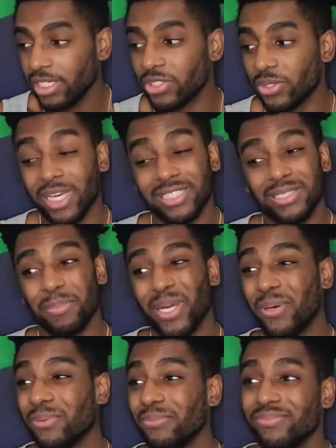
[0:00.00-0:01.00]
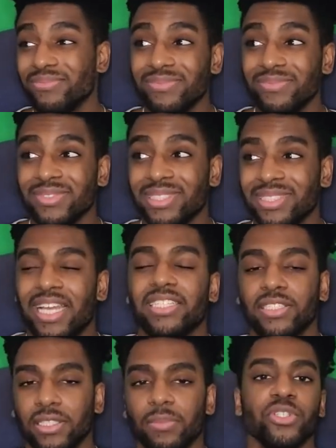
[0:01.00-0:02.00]
So that's
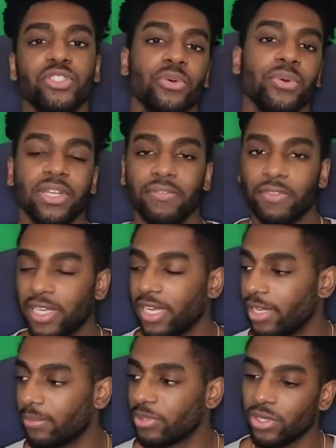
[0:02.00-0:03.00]
the majority of the game.